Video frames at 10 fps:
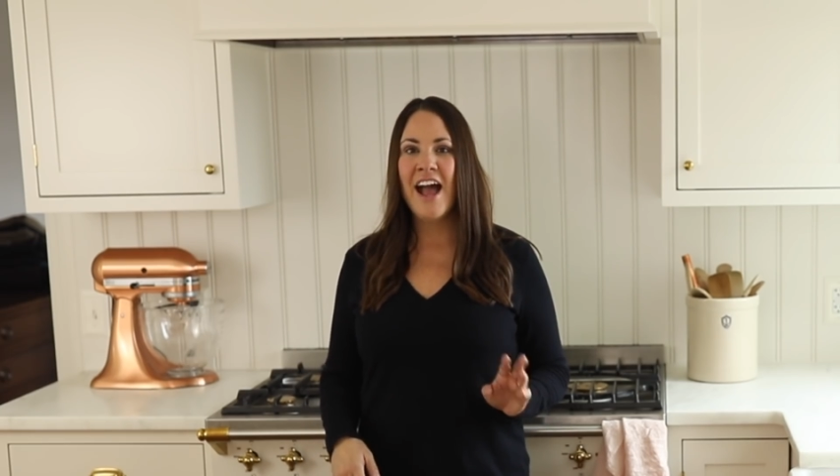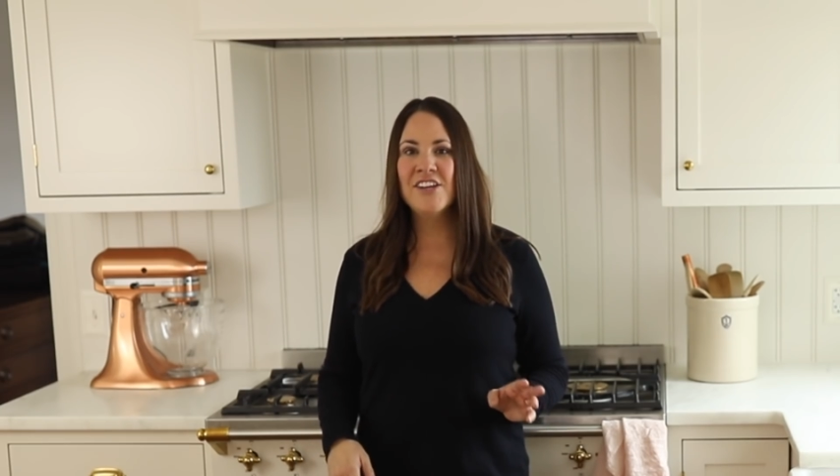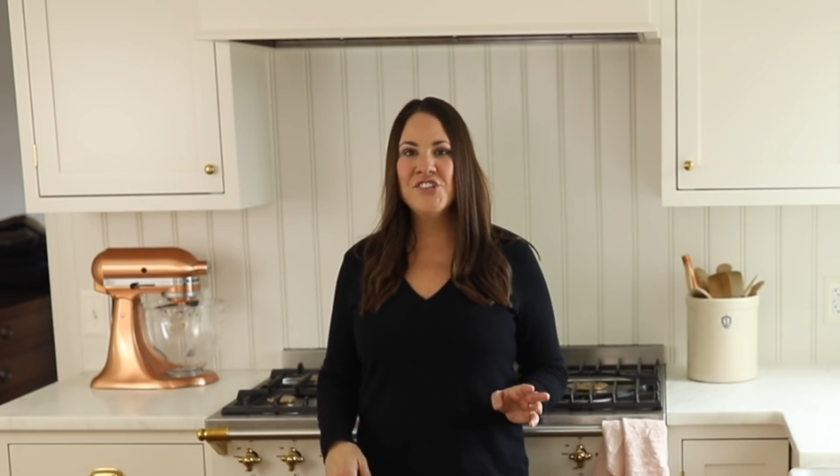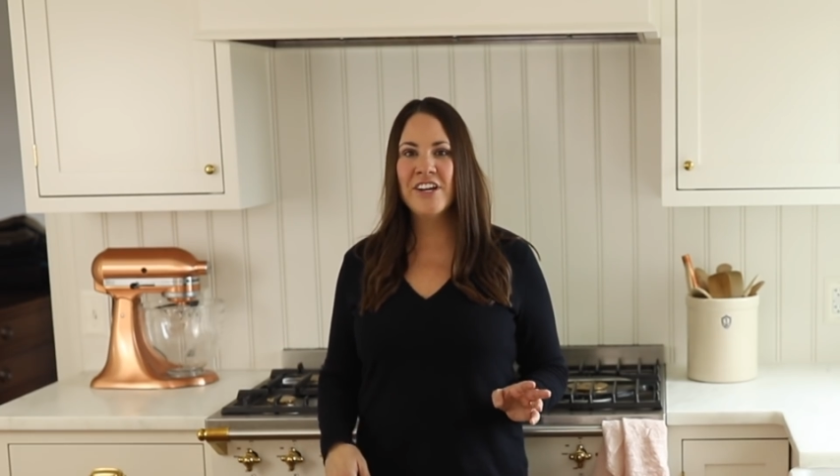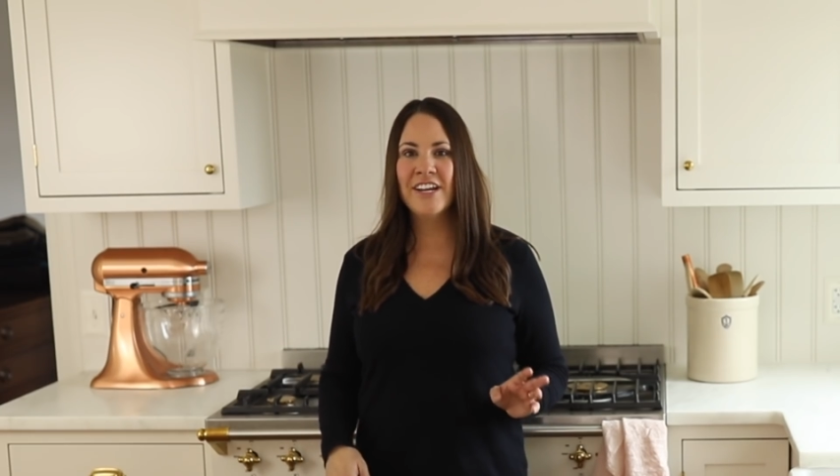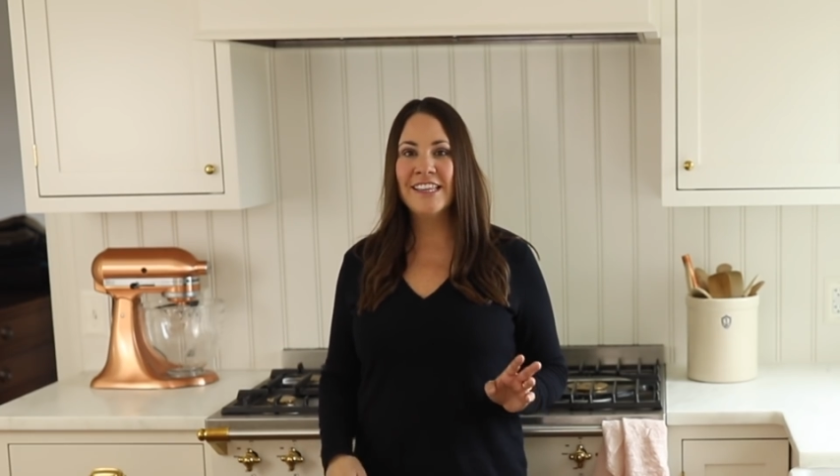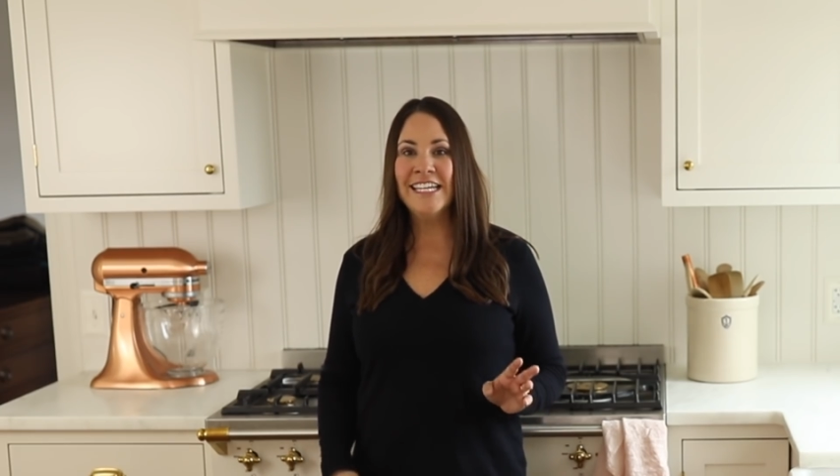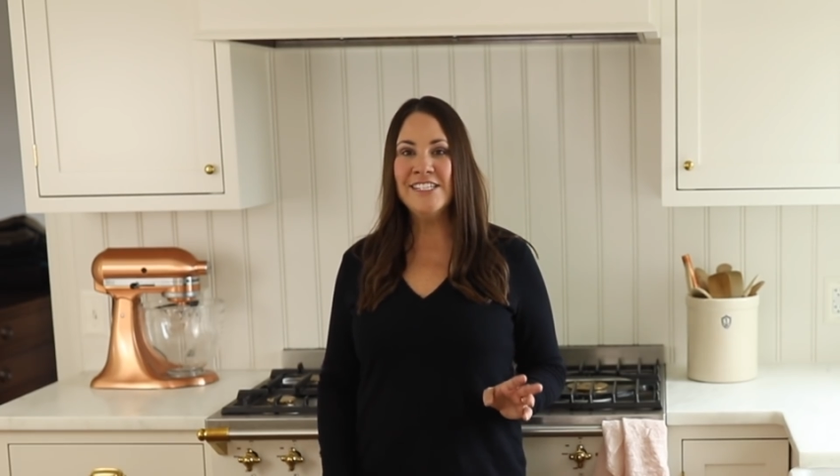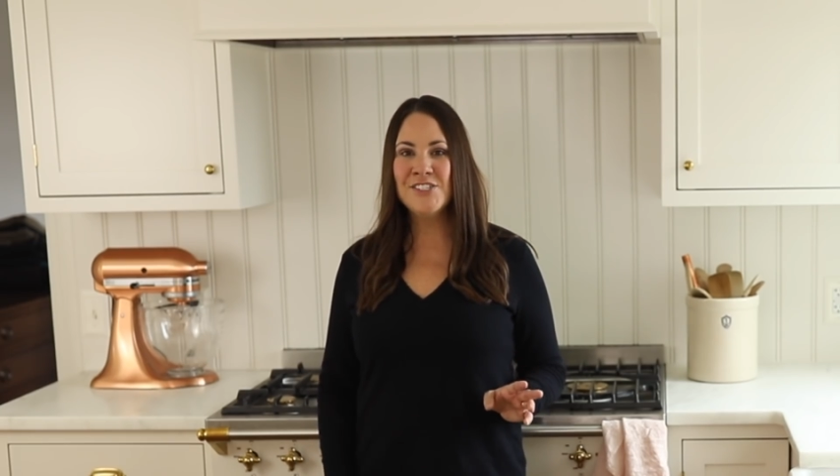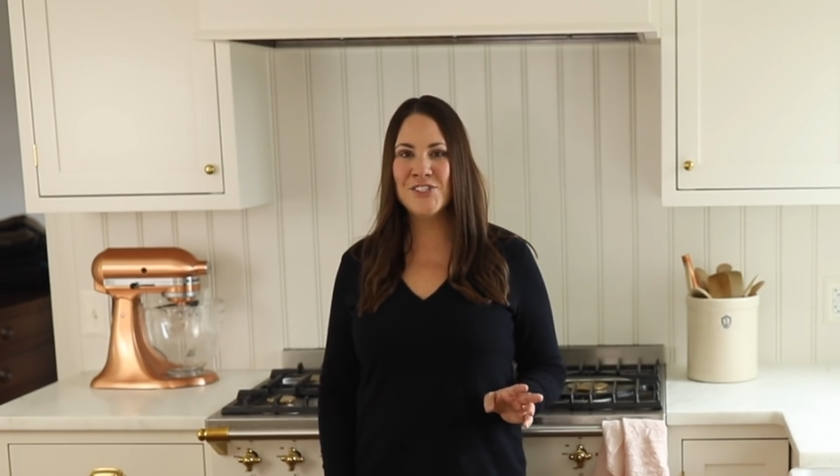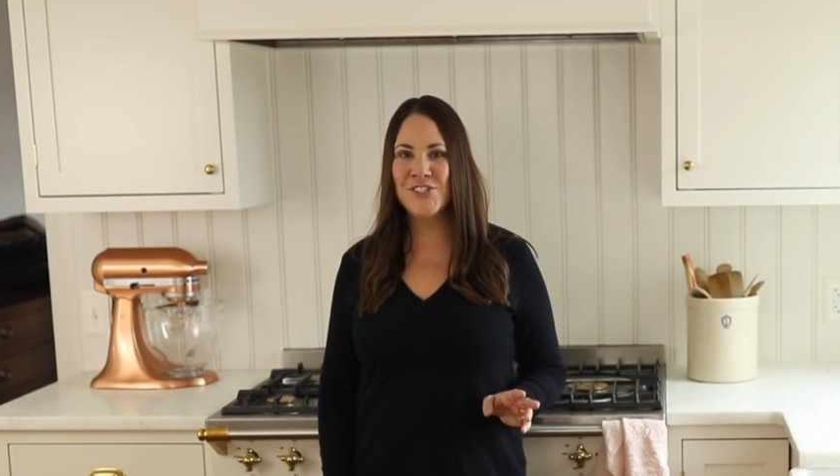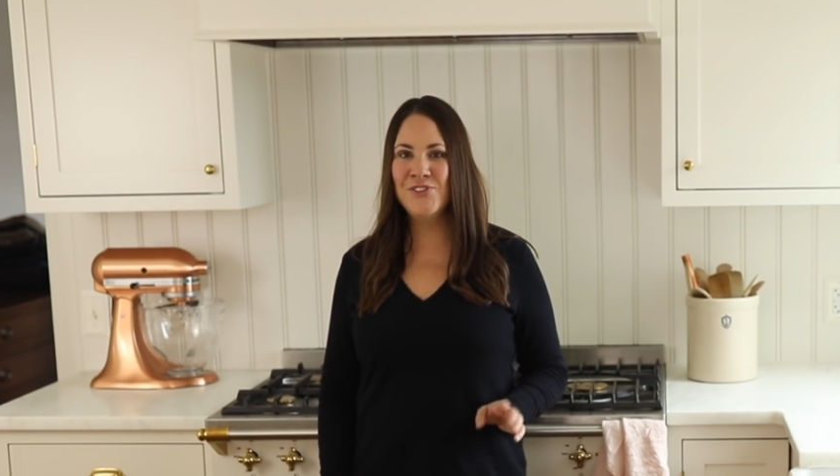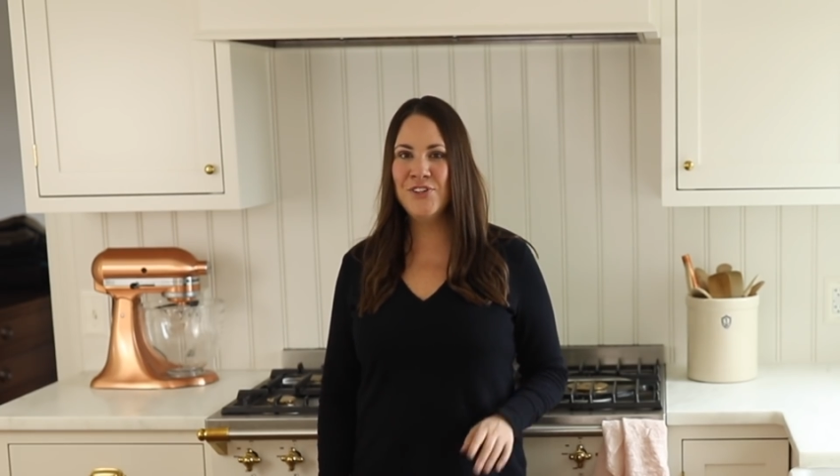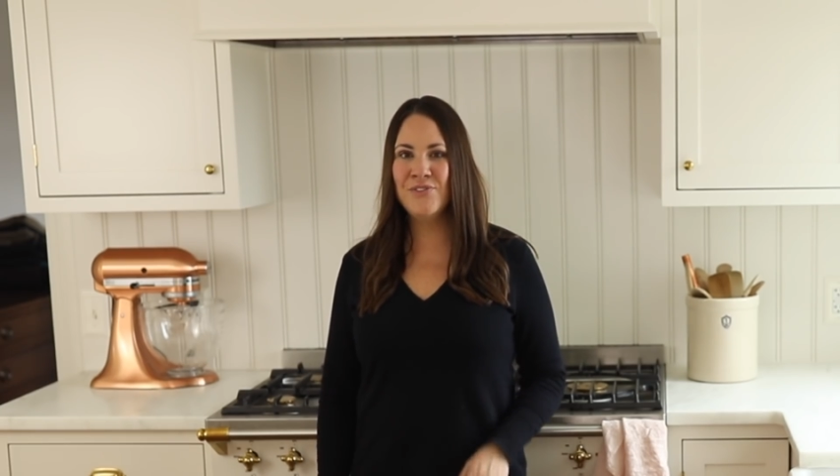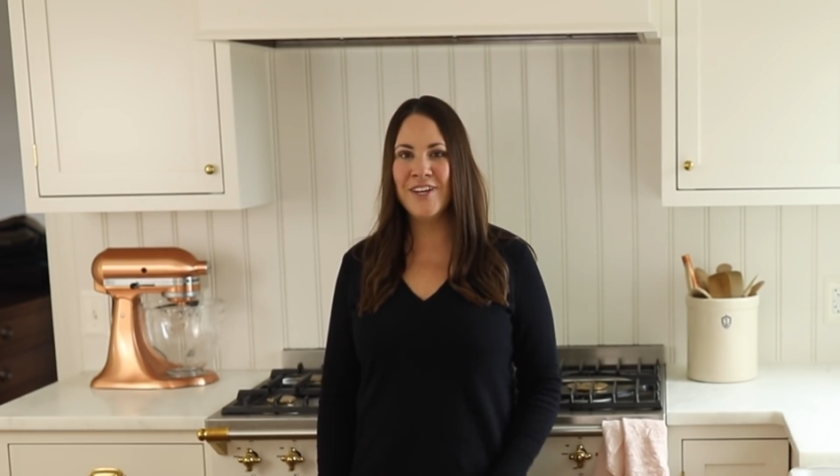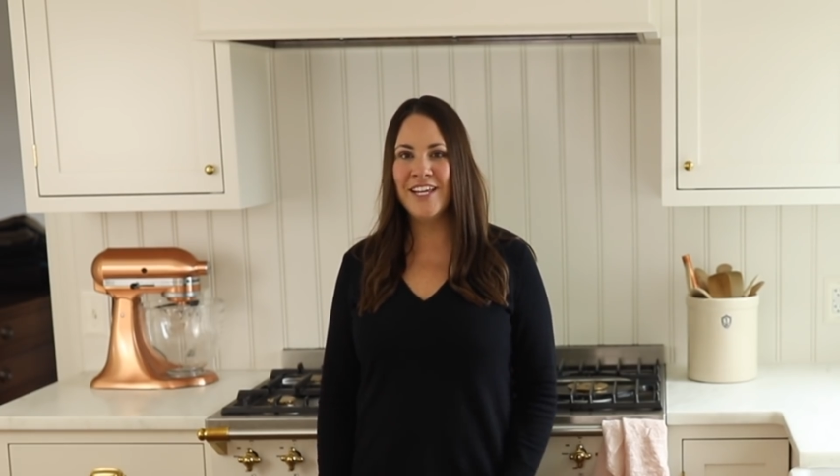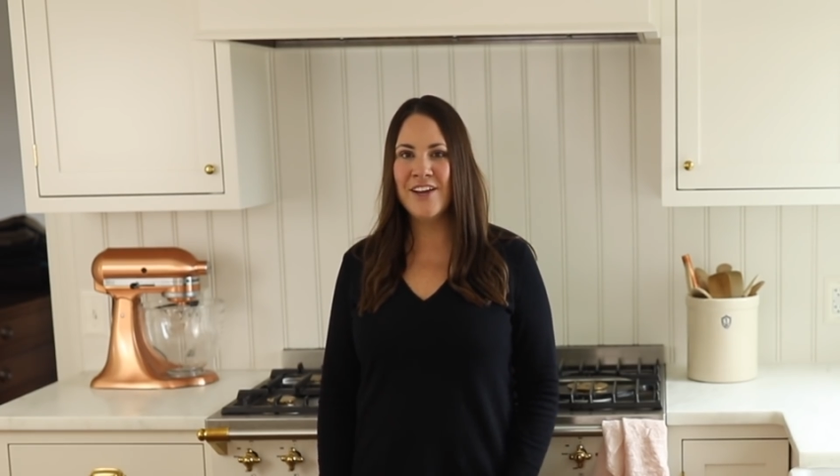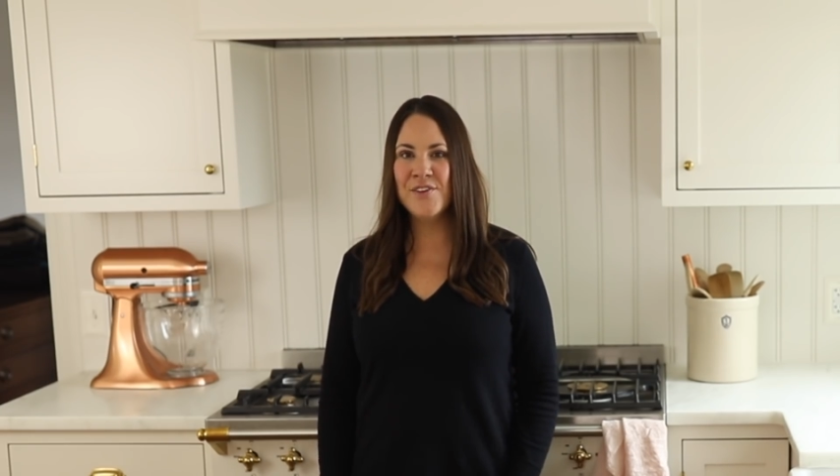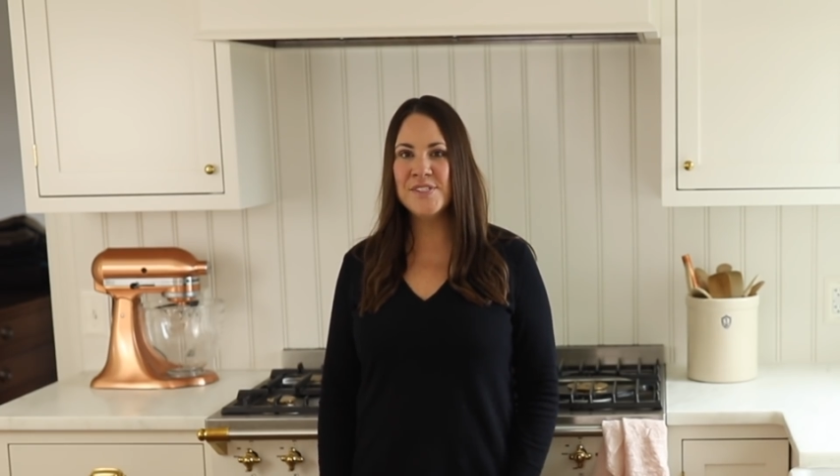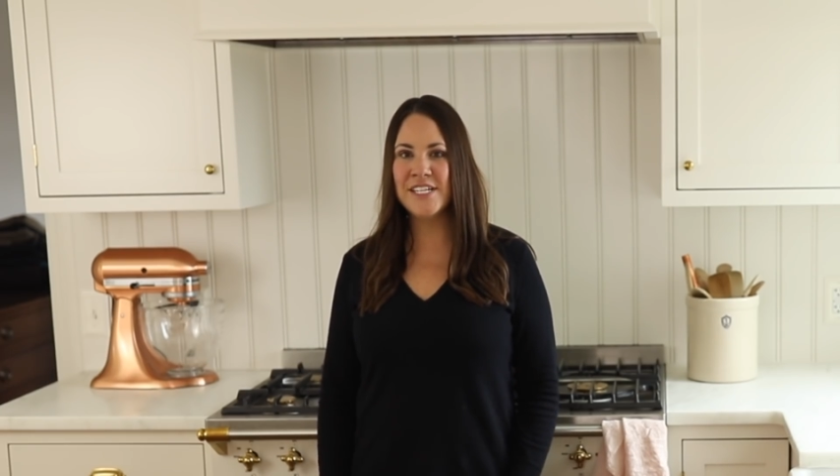I share at least 2 new
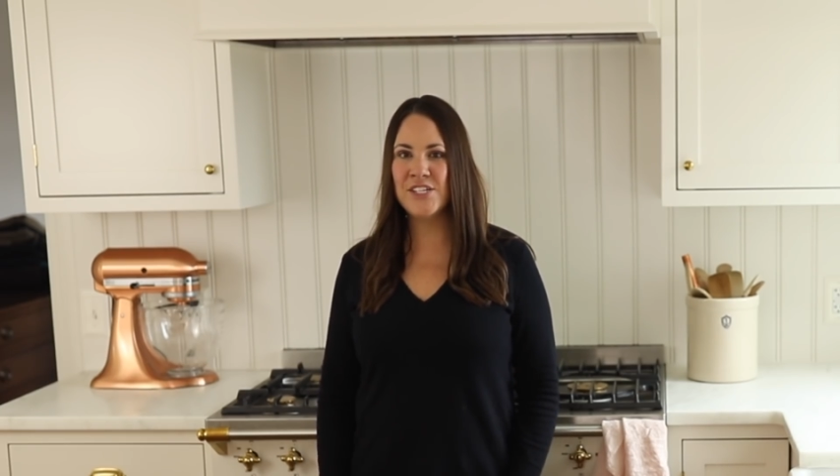videos